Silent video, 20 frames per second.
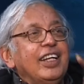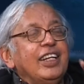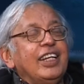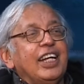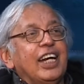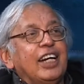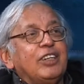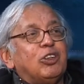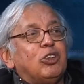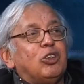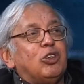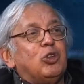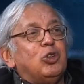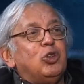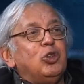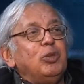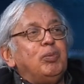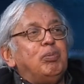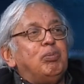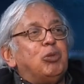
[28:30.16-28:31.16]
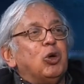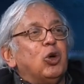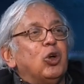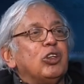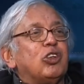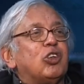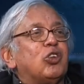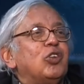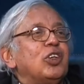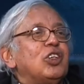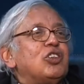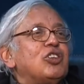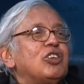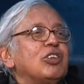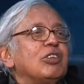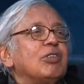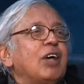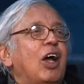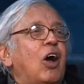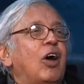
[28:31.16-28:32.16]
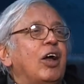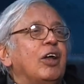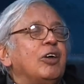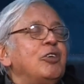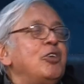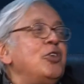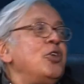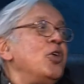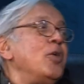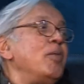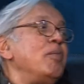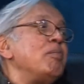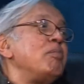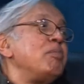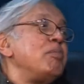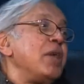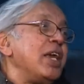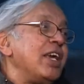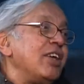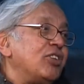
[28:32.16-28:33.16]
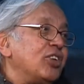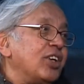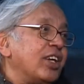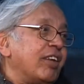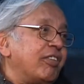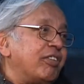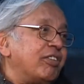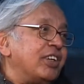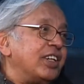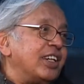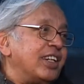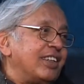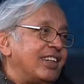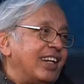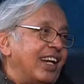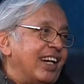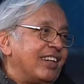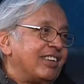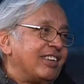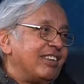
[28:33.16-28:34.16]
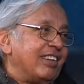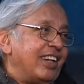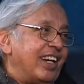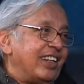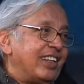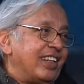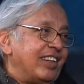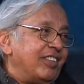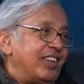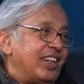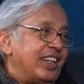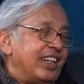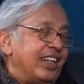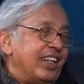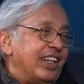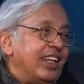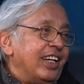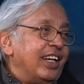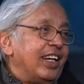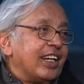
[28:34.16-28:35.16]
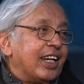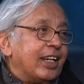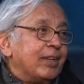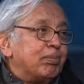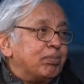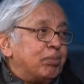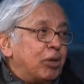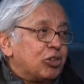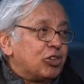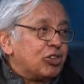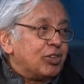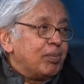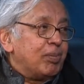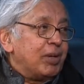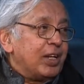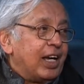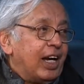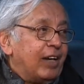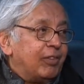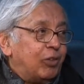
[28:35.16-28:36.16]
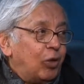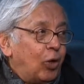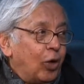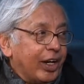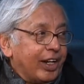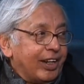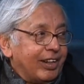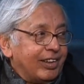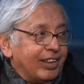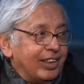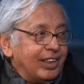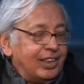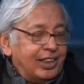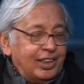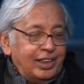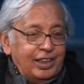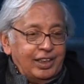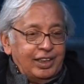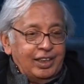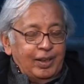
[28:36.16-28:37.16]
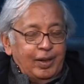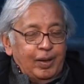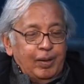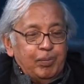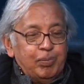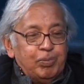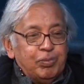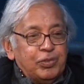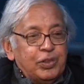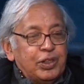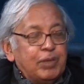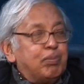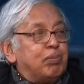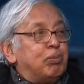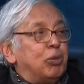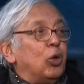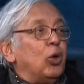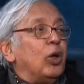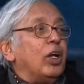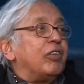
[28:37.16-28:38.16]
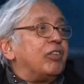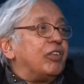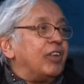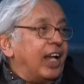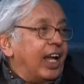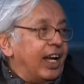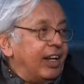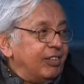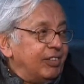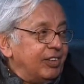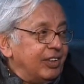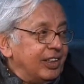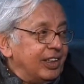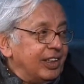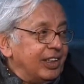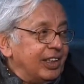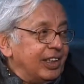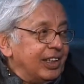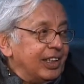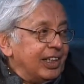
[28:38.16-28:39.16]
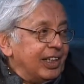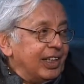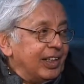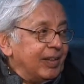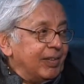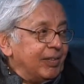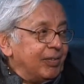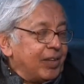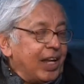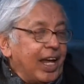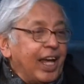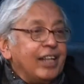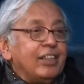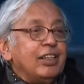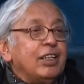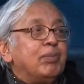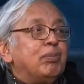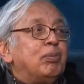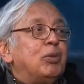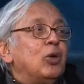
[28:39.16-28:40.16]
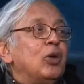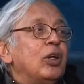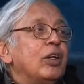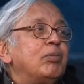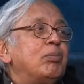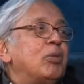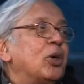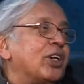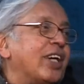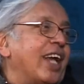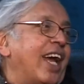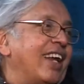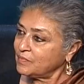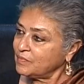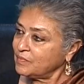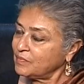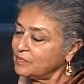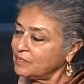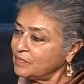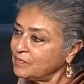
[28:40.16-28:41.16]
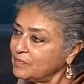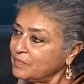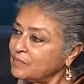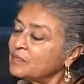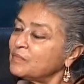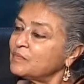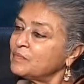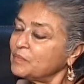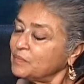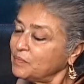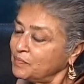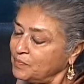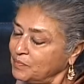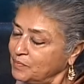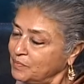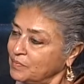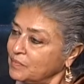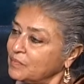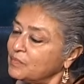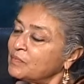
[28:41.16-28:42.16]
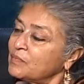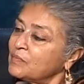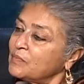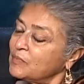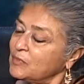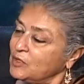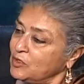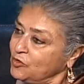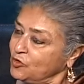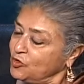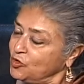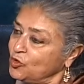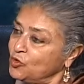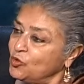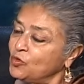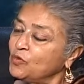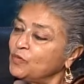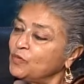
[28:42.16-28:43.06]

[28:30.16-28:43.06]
there are 2 poles which no major effort at creativity can possibly avoid: the pole of love and the pole of mortality. And I try to